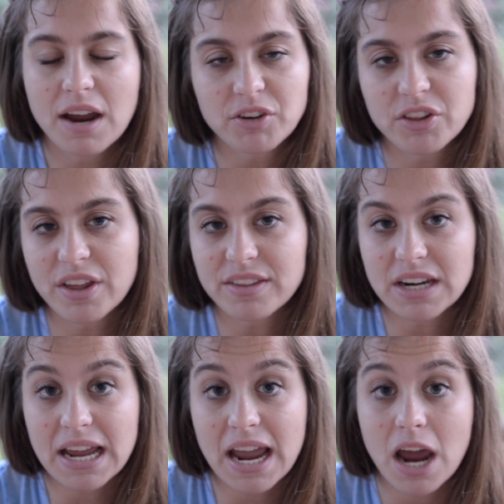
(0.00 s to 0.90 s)
everything
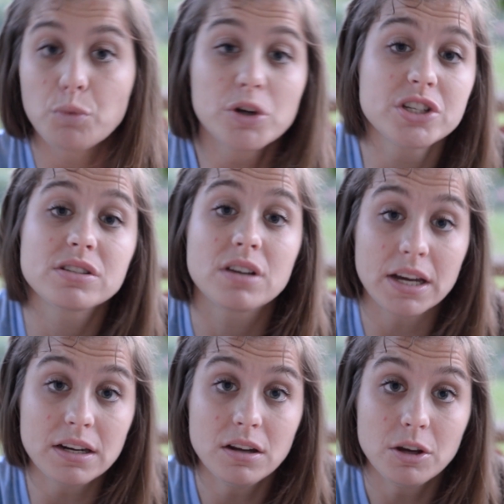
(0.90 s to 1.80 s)
that I had, which is
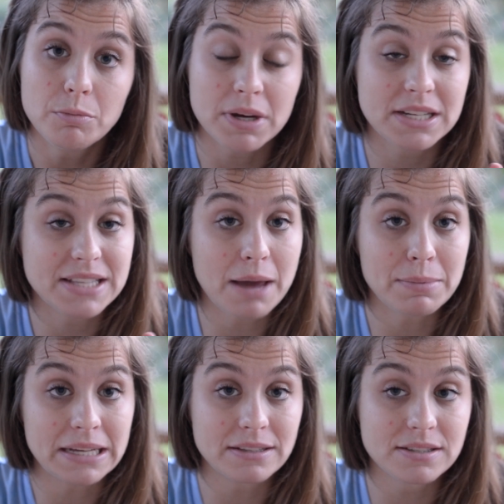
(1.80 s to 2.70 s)
good because that
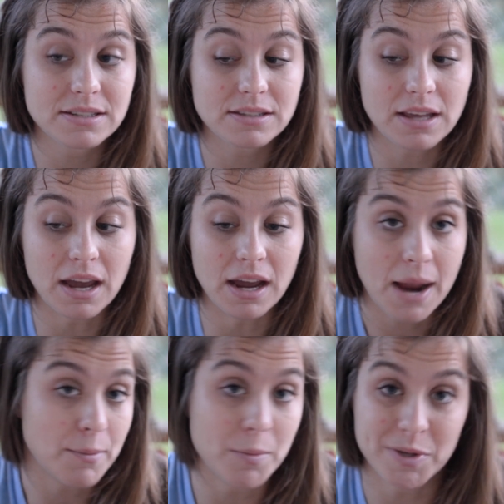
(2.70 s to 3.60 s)
means
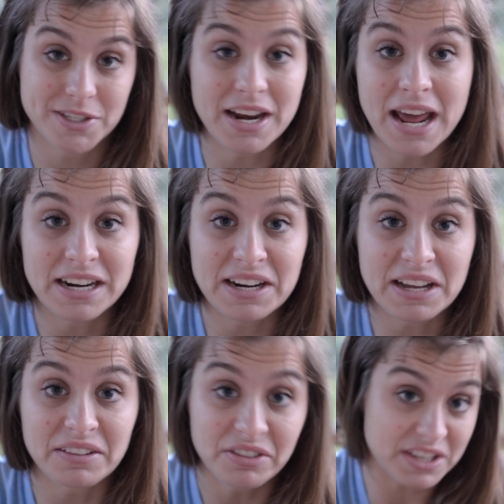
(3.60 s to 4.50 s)
that I'm almost done
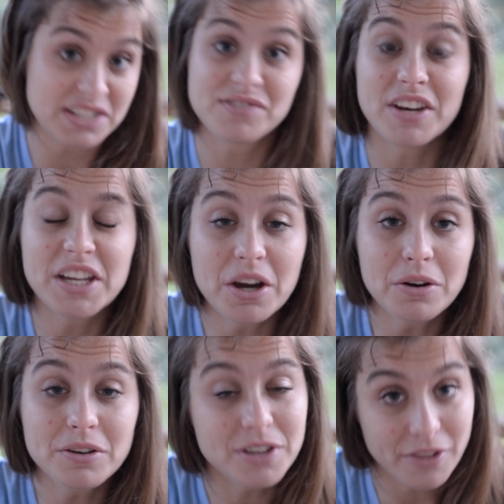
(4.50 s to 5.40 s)
editing this
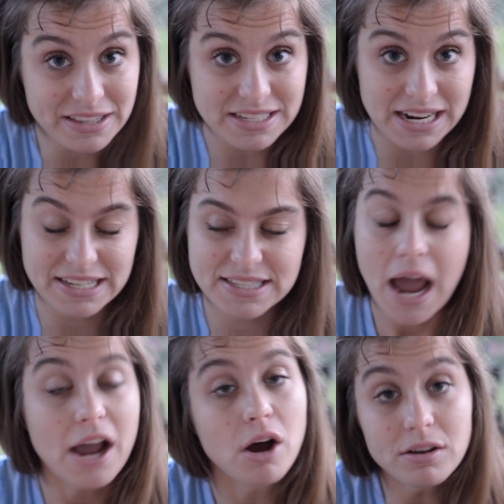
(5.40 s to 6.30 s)
video, so that's nice.
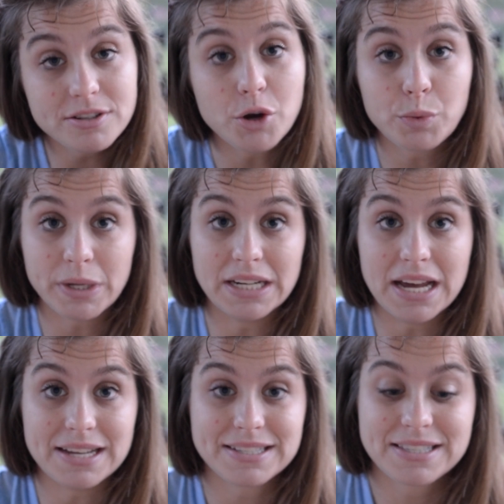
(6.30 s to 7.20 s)
I also
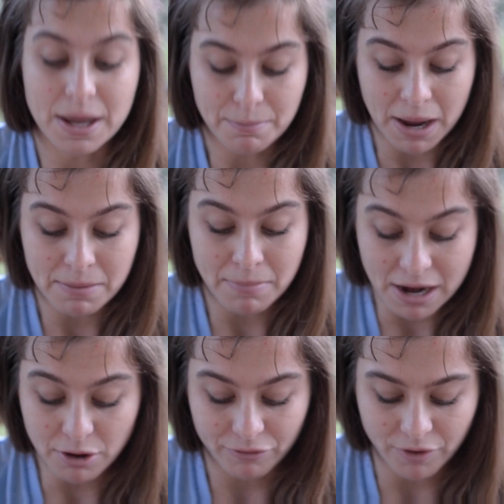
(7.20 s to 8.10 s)
realized that my
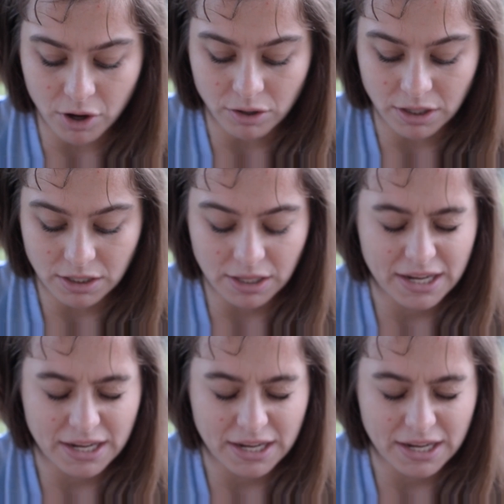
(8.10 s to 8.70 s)
microphone,